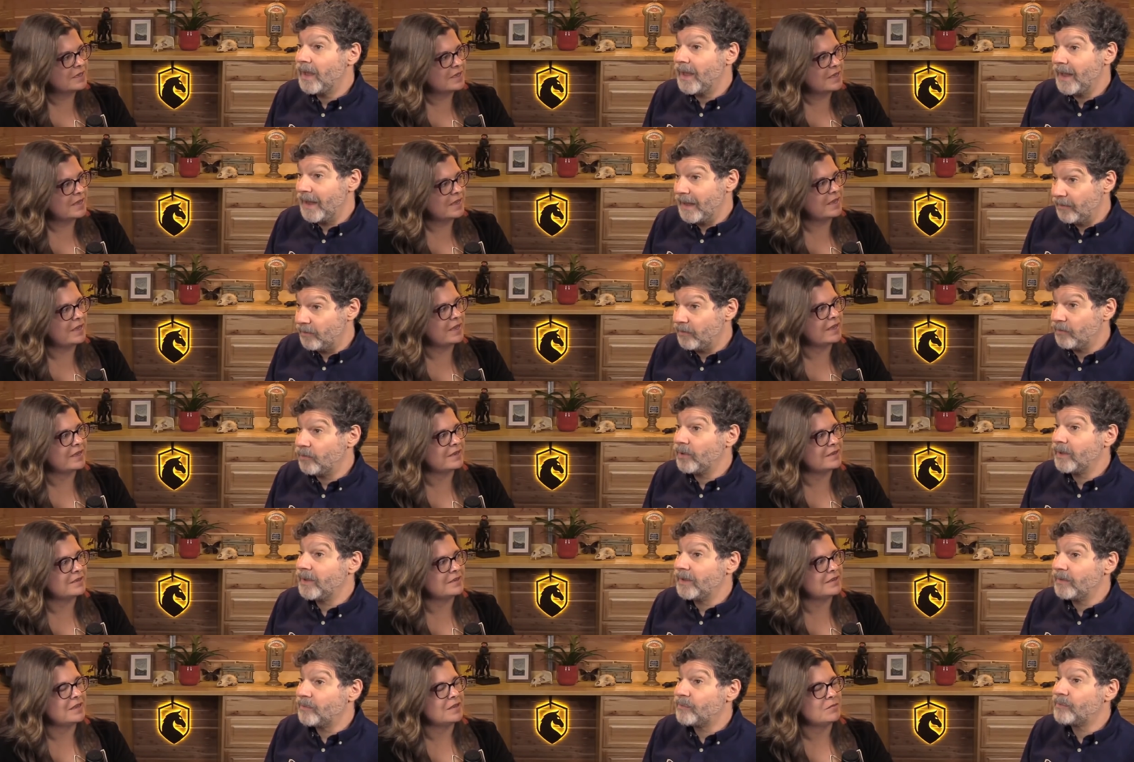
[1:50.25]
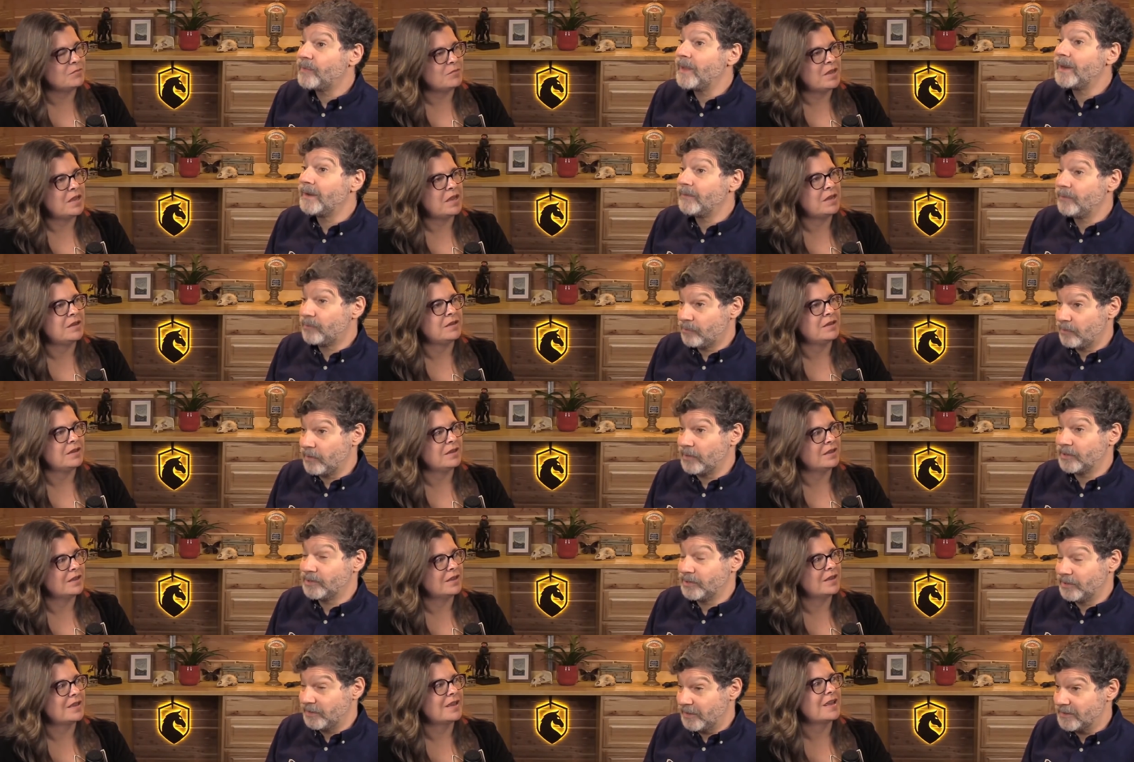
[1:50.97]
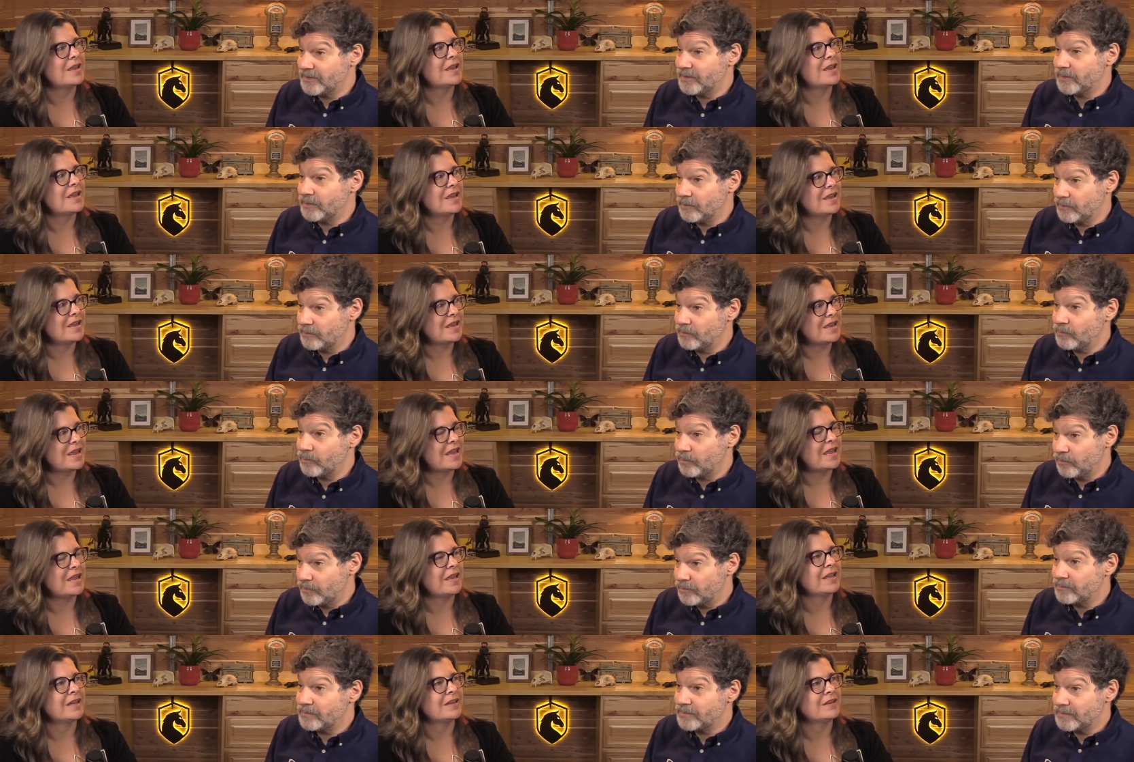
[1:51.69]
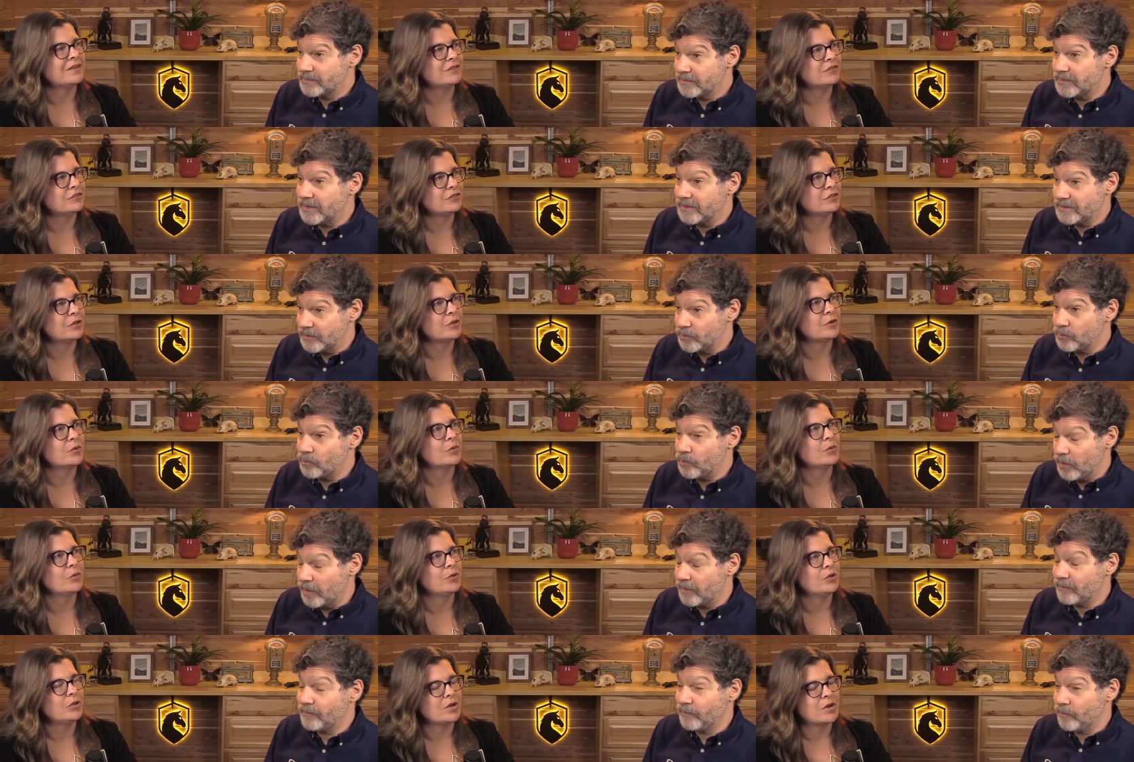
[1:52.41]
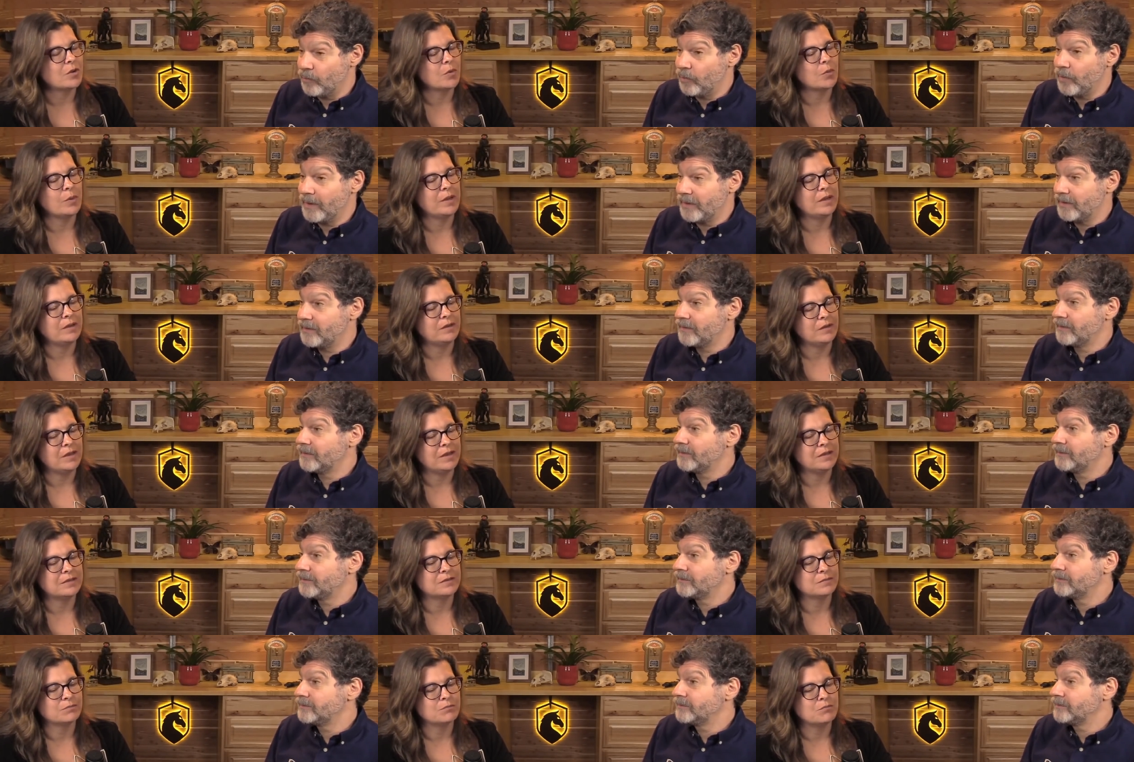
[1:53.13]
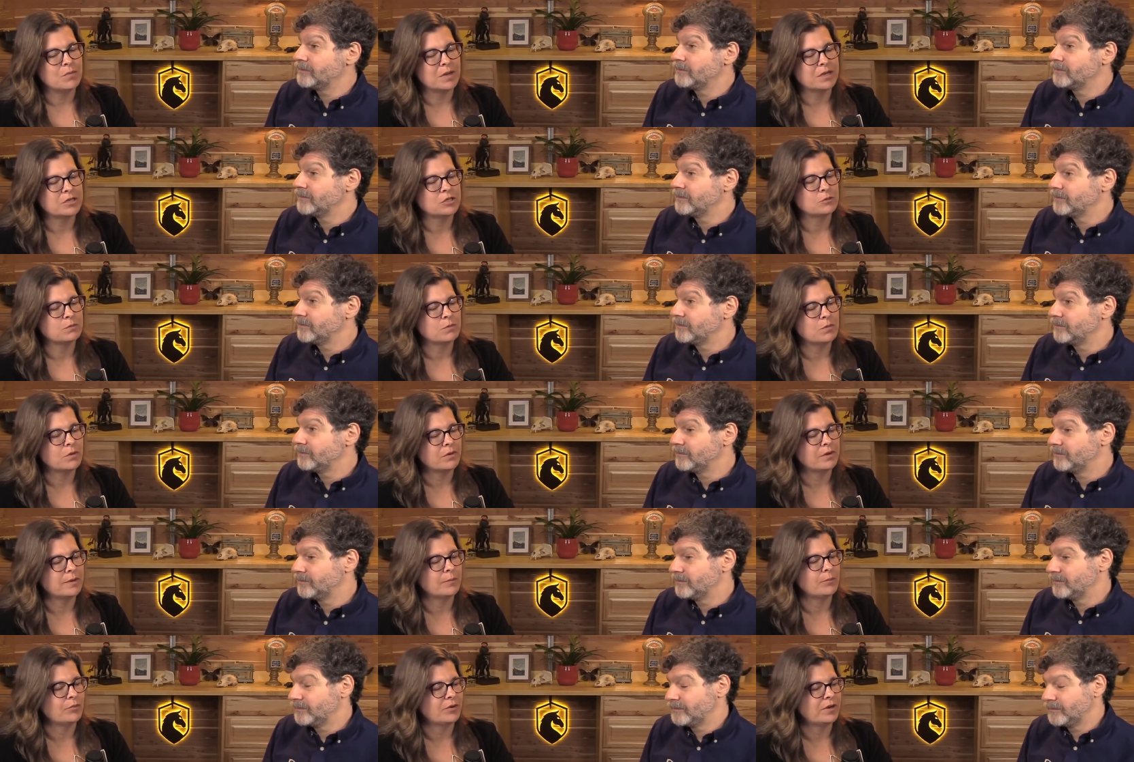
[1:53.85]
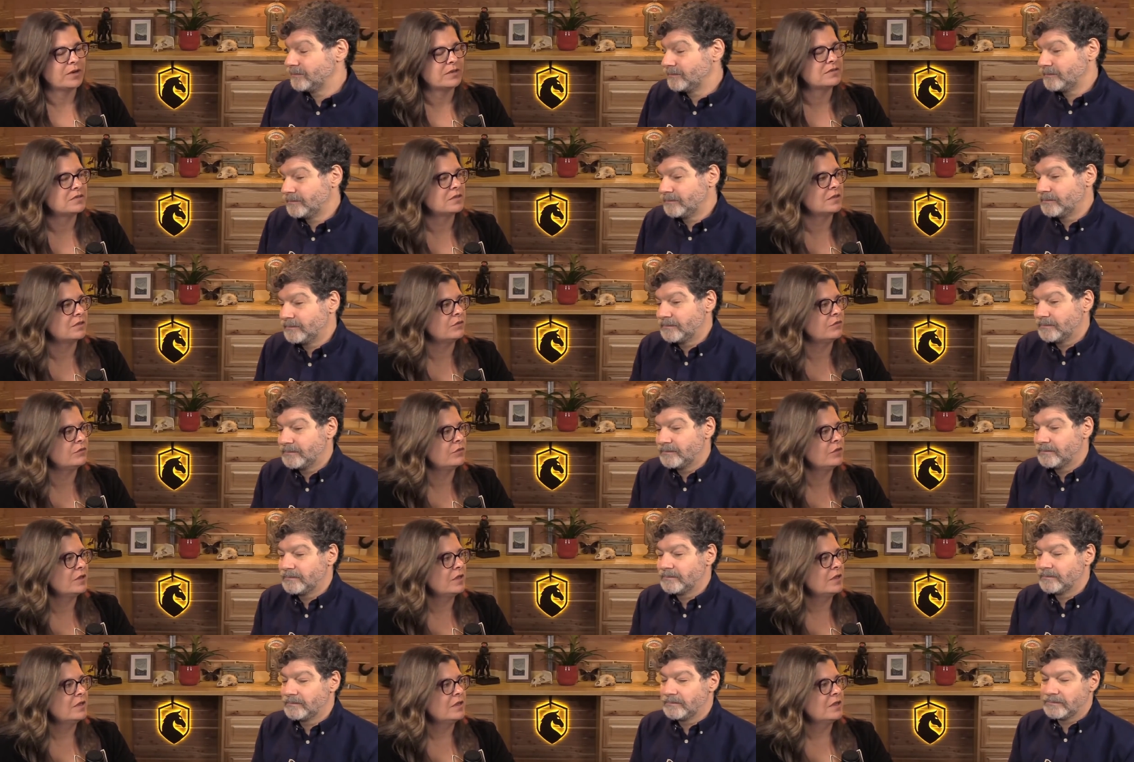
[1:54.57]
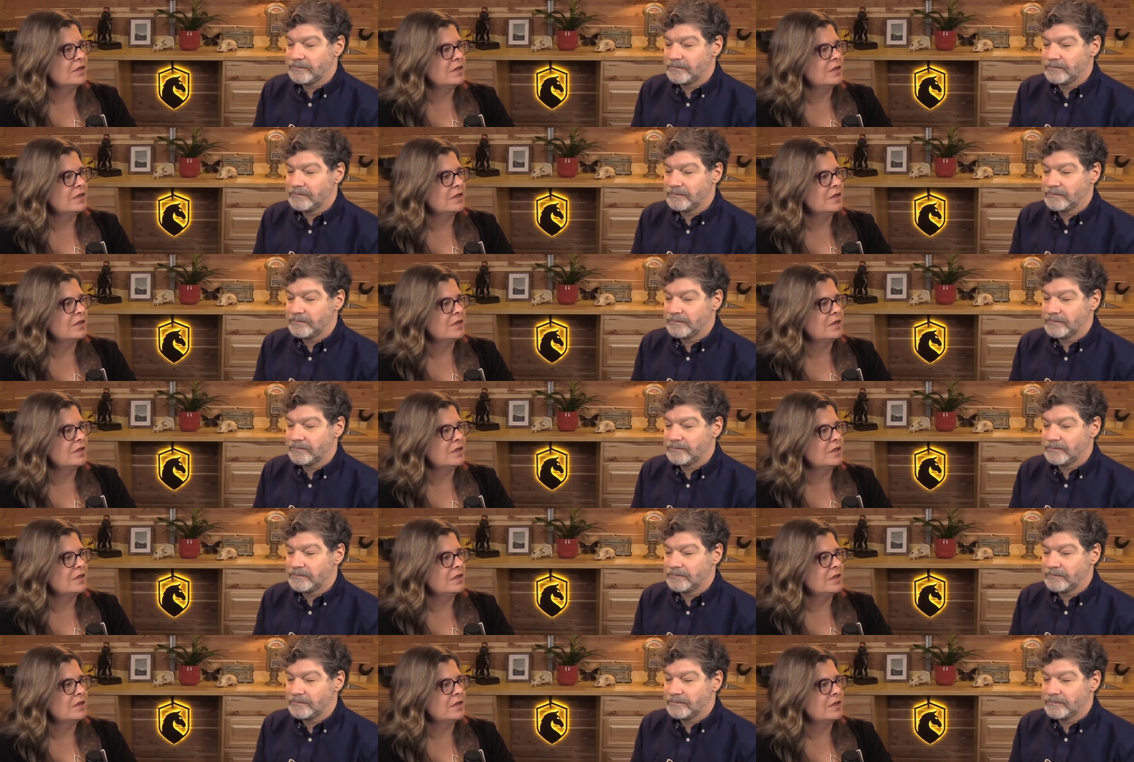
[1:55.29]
Speaker 1: And, and the incentive it, it, structure doesn't. And doesn't so, you know, it, it's much more impressive